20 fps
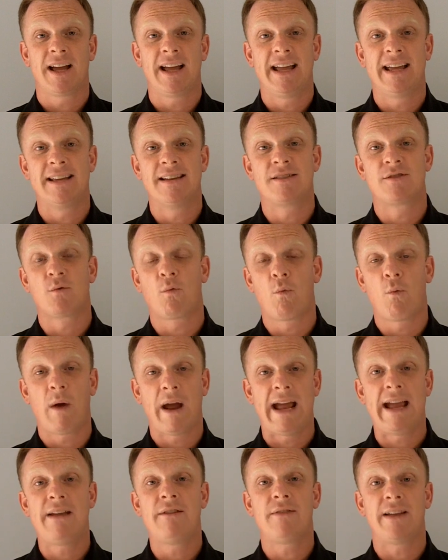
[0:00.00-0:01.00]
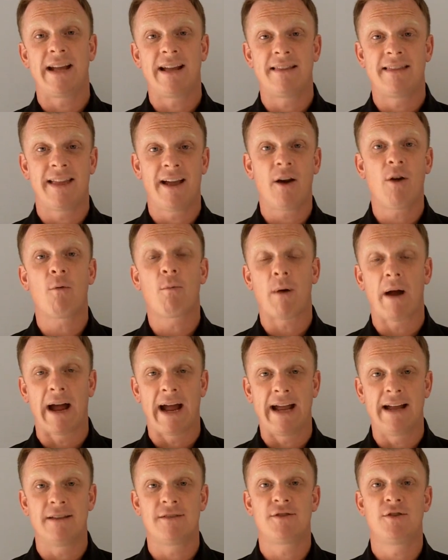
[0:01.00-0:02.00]
is waiving their
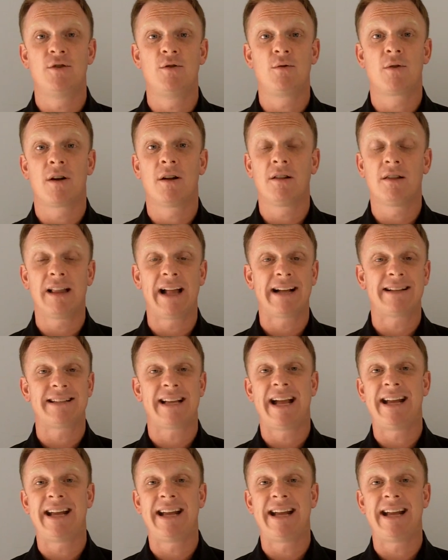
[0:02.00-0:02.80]
right to collect